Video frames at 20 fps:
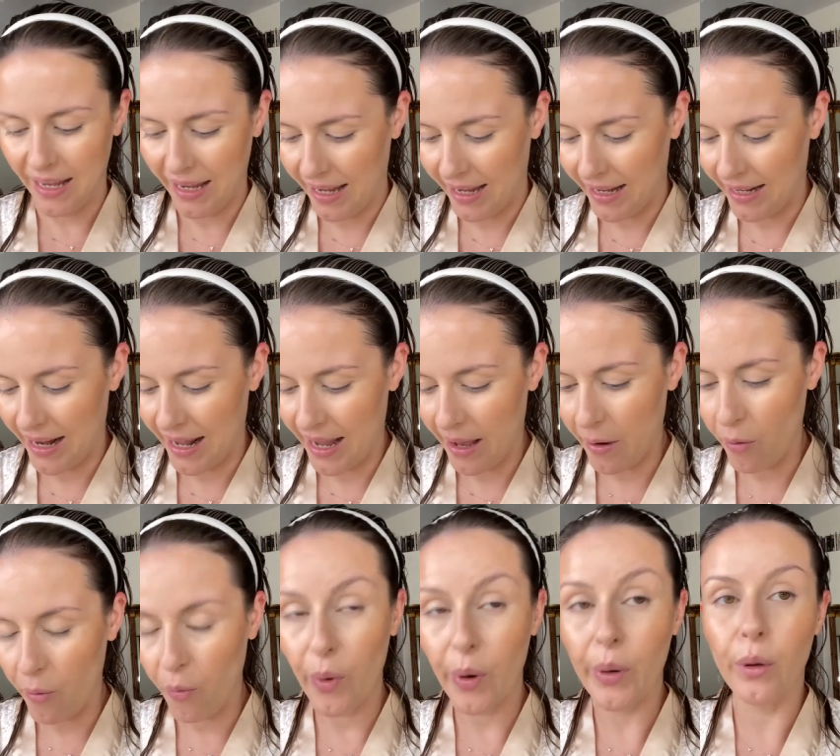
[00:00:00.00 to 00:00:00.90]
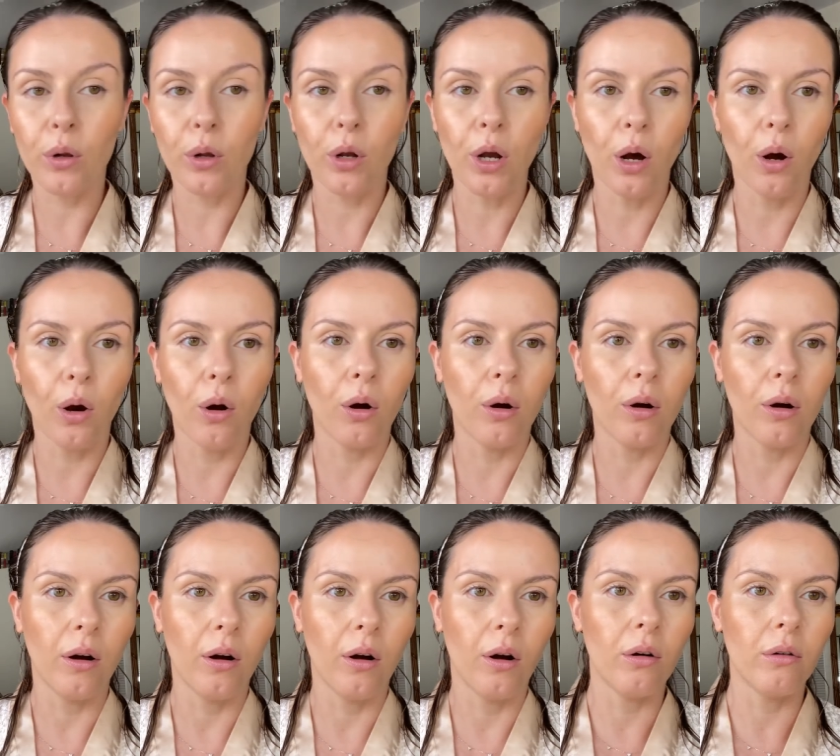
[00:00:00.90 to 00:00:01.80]
And now we'll go
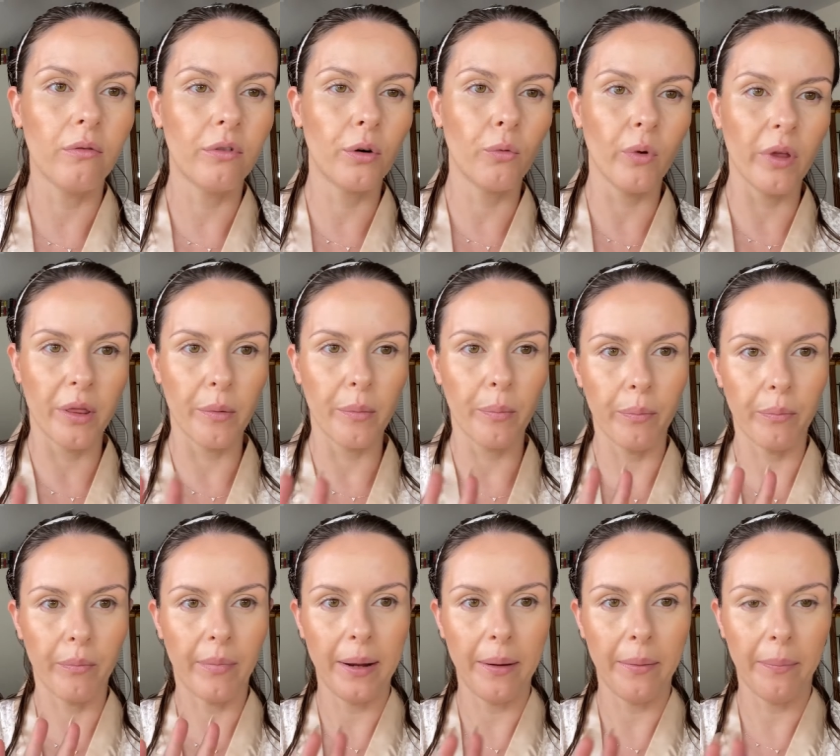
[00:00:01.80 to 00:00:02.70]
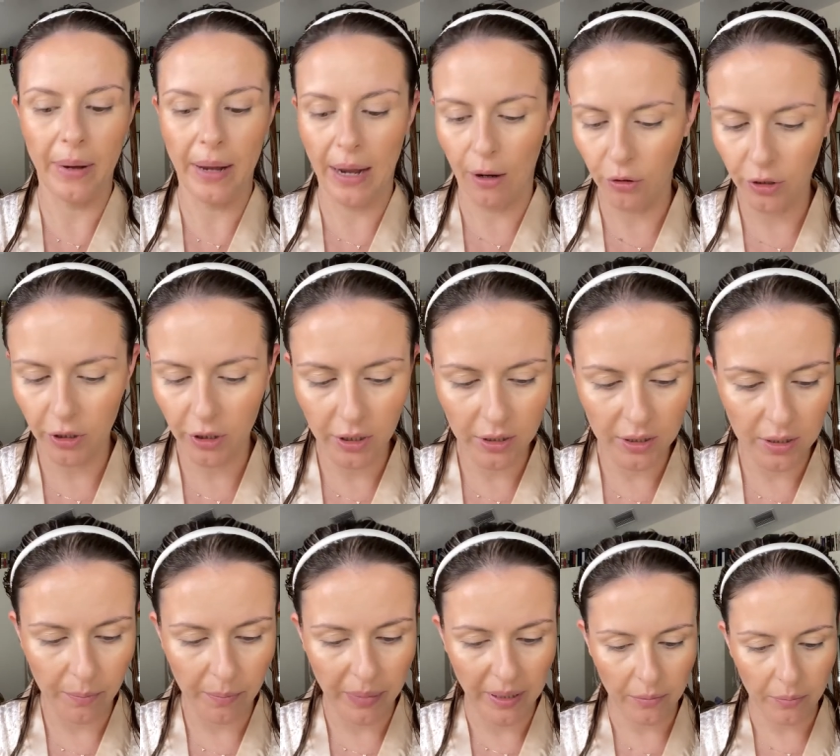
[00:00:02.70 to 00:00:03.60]
uh, over with my
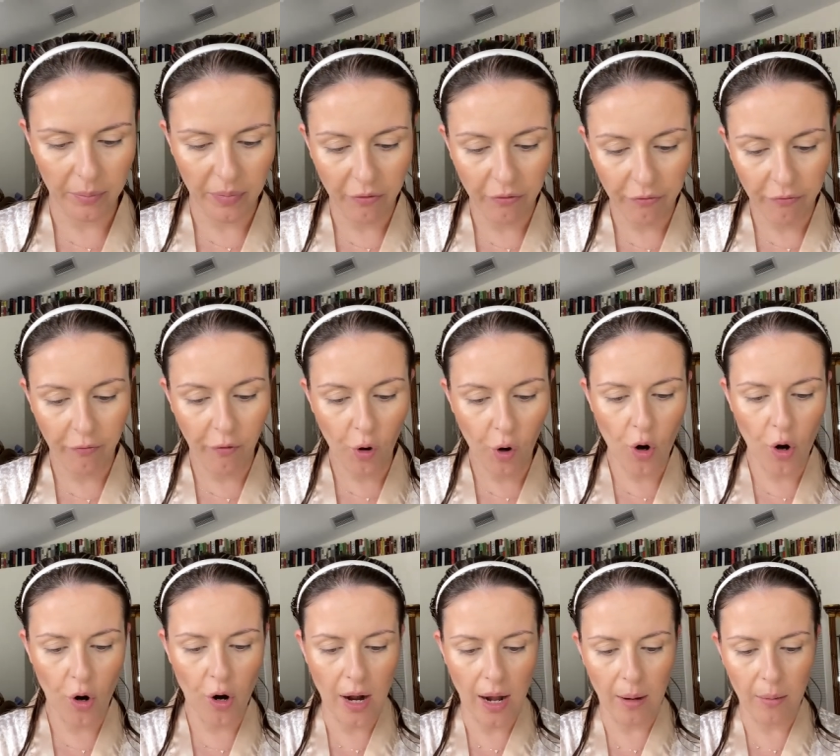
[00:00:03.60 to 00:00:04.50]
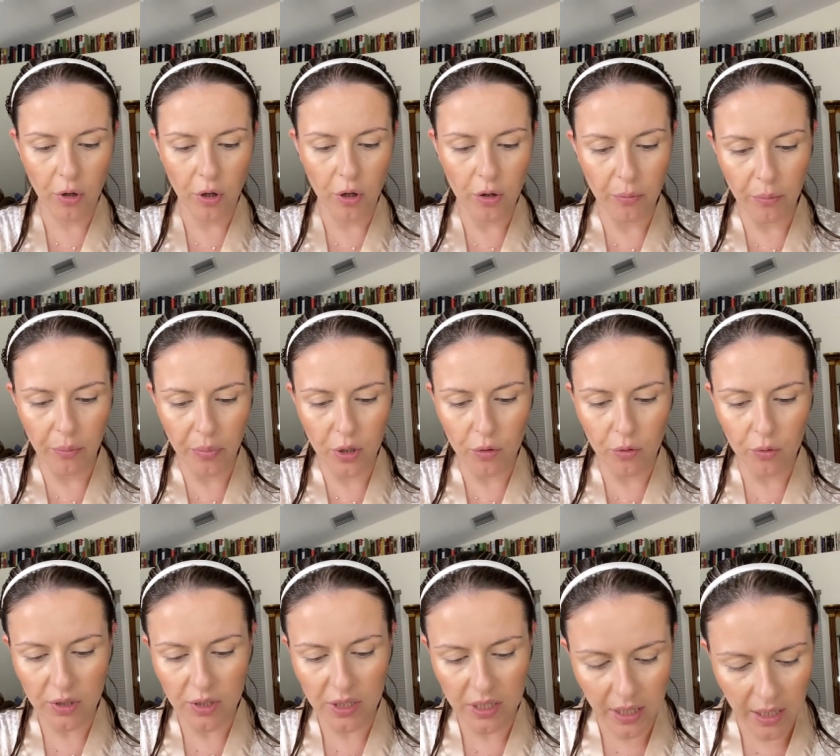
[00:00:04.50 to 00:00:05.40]
powders, but before I'm gonna be
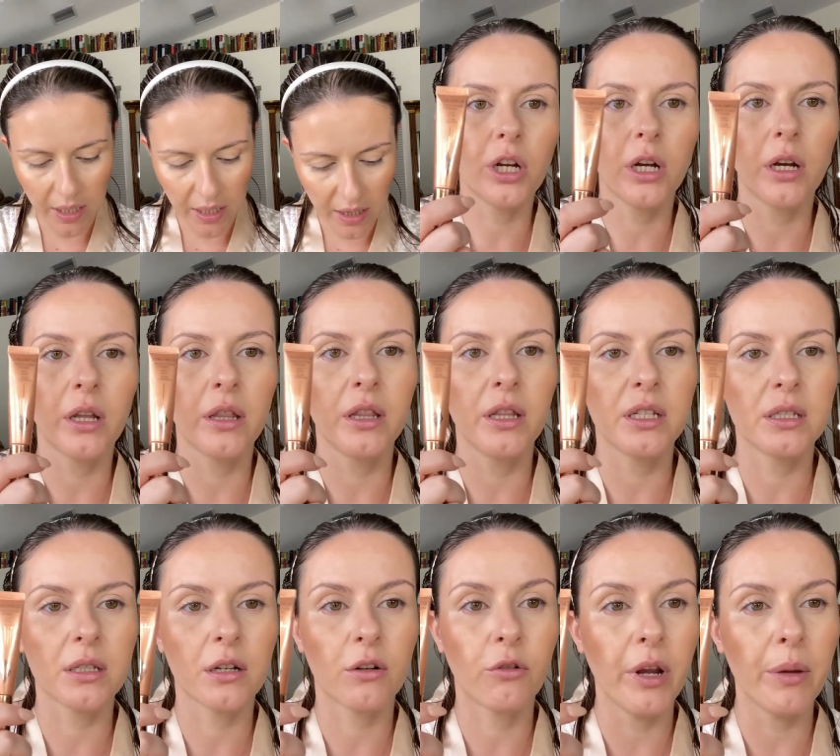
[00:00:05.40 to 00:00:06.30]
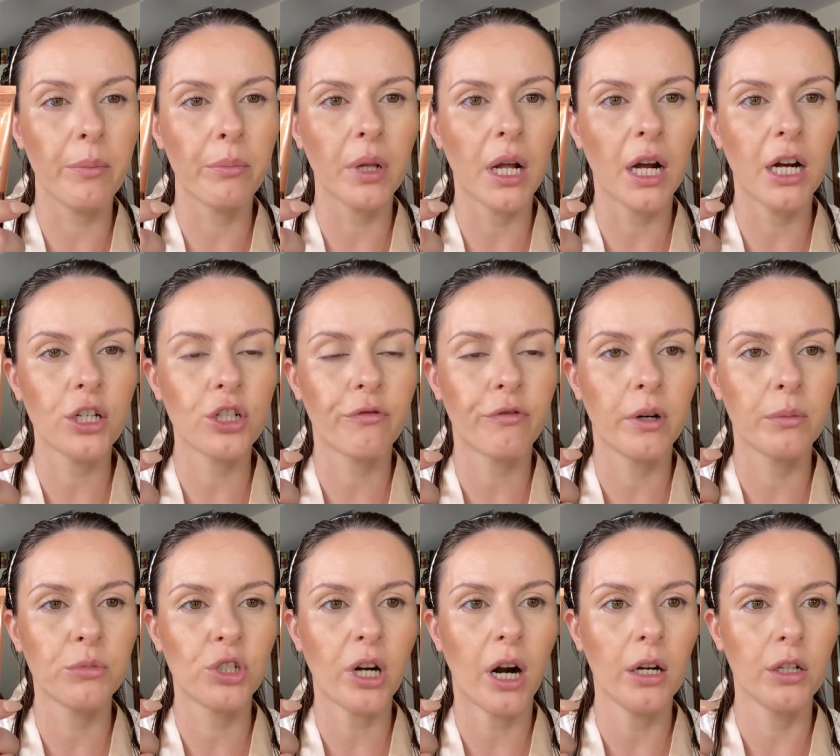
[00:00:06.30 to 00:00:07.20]
using this cream blush
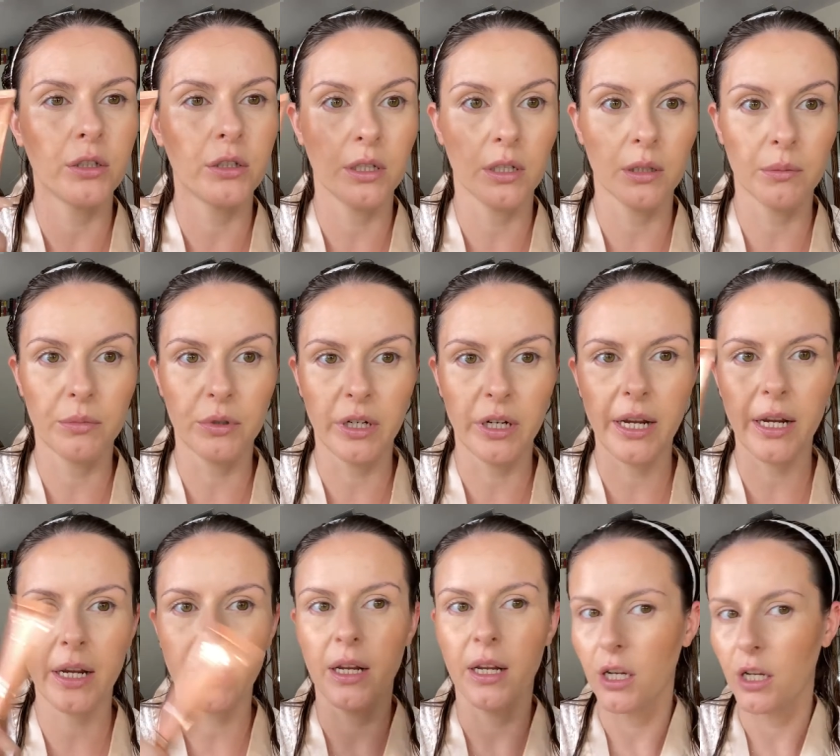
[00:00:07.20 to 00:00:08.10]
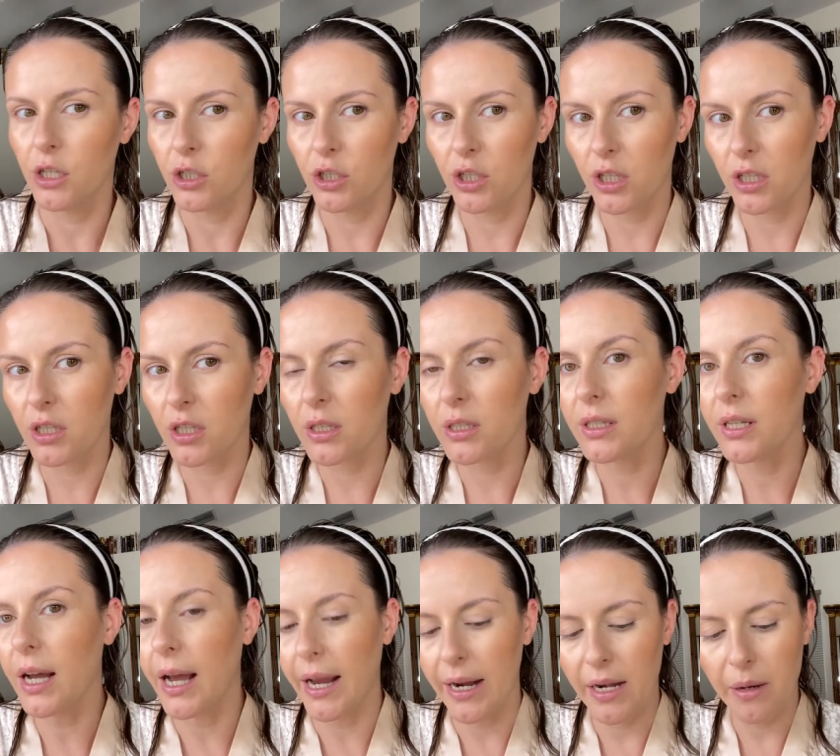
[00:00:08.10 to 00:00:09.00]
from Charlotte Tilbury, just a
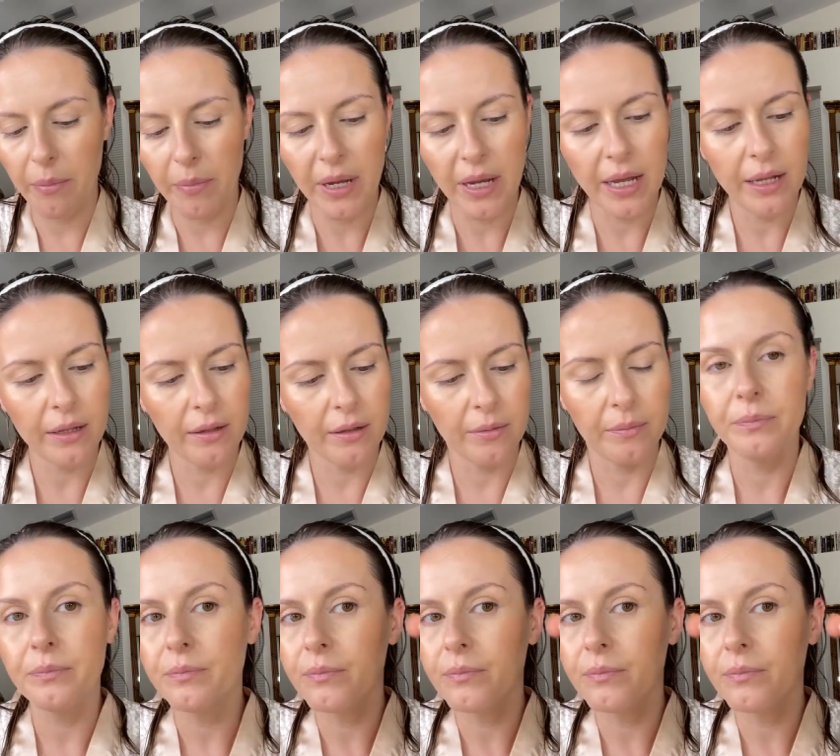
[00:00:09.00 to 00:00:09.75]
tiny bit.